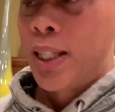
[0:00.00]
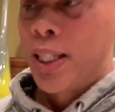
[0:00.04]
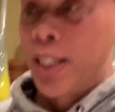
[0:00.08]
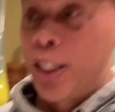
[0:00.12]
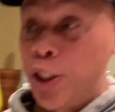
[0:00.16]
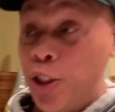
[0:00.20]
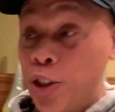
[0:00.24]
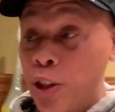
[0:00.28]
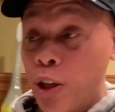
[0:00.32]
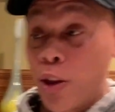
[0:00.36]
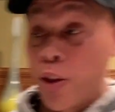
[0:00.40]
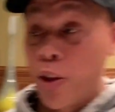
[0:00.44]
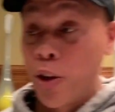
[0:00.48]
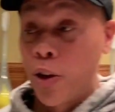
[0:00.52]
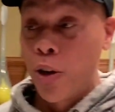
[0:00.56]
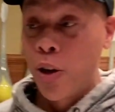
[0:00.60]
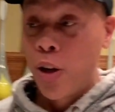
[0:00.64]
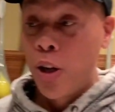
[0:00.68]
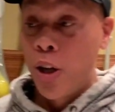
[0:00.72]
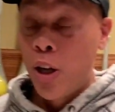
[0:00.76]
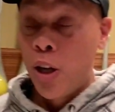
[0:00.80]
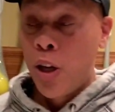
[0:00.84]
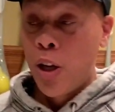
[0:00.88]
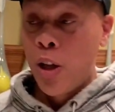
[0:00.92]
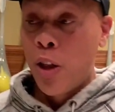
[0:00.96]
each other
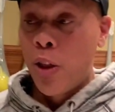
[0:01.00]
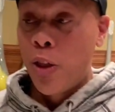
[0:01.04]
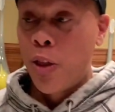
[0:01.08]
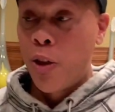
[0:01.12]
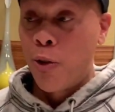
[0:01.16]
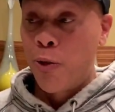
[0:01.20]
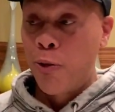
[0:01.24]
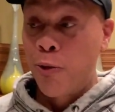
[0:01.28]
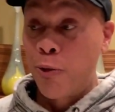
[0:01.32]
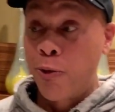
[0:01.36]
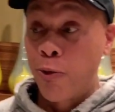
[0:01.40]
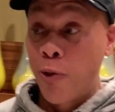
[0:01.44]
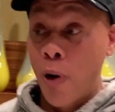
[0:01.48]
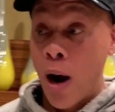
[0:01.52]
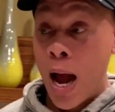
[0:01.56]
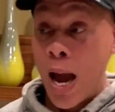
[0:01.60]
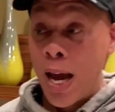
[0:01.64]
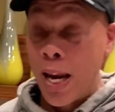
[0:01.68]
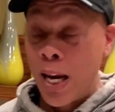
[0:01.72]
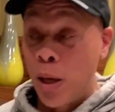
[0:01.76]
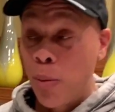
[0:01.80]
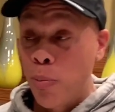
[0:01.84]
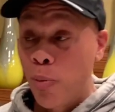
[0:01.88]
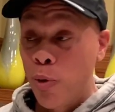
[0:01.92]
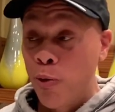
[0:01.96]
the
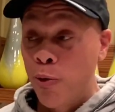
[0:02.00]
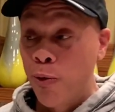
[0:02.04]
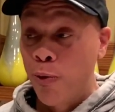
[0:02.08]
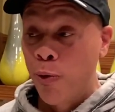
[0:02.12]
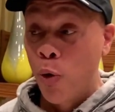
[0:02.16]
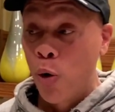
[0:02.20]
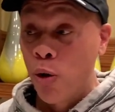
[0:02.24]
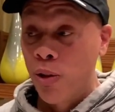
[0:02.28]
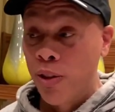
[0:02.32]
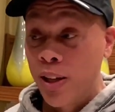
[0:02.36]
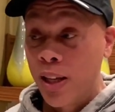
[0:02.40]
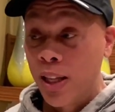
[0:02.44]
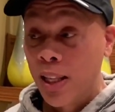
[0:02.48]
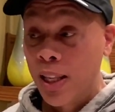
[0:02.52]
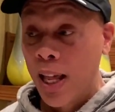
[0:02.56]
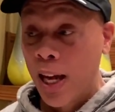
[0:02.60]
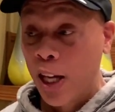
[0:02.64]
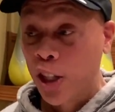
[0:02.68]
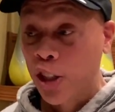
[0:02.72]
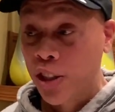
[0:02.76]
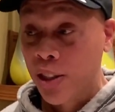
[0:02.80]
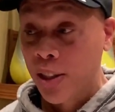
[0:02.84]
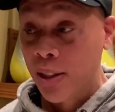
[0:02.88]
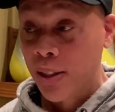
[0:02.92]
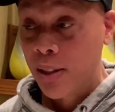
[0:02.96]
Friday before the
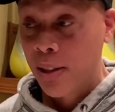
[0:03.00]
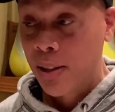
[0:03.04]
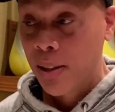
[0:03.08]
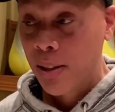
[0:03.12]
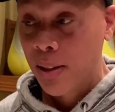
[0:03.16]
election.